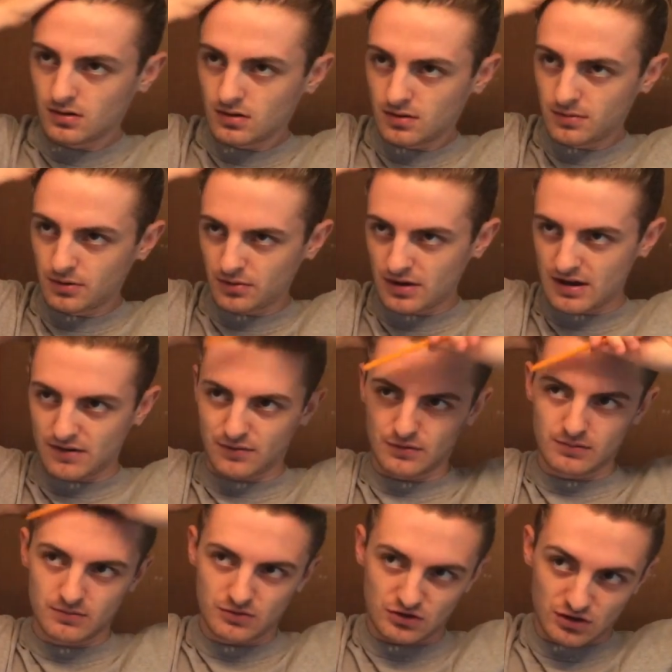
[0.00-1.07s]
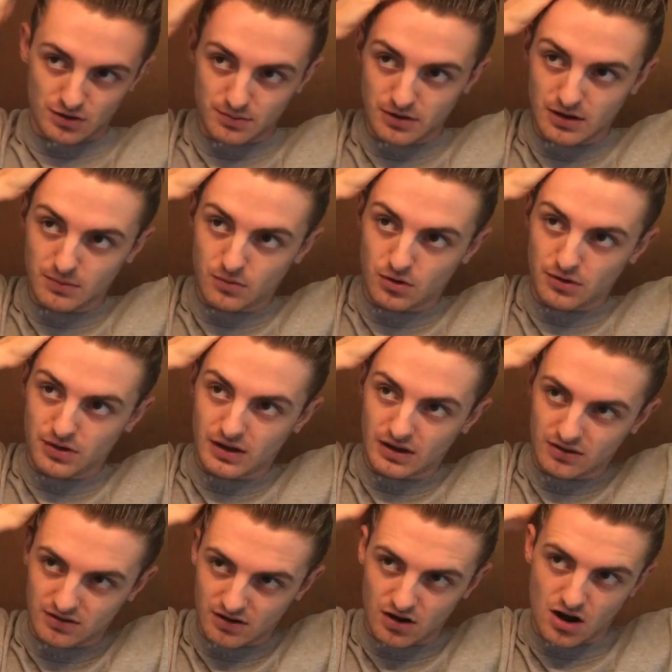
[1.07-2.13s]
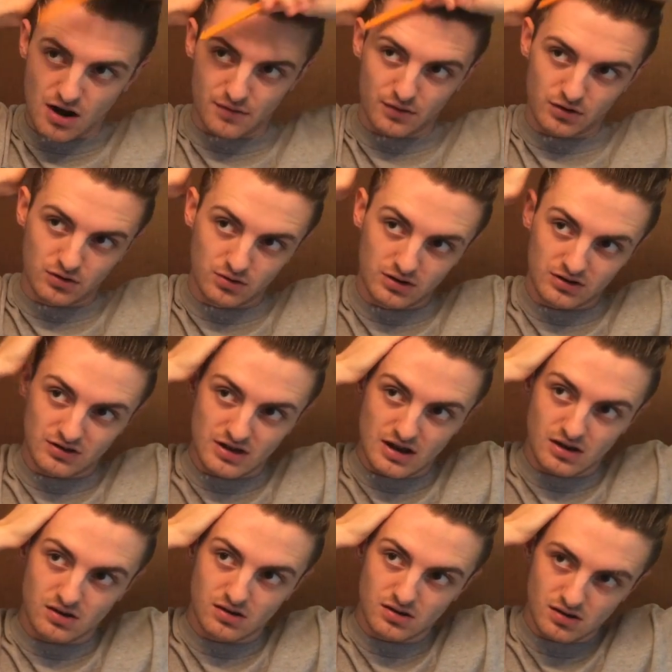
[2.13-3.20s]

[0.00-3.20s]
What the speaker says: mean, we have so many more things that are offered to us now.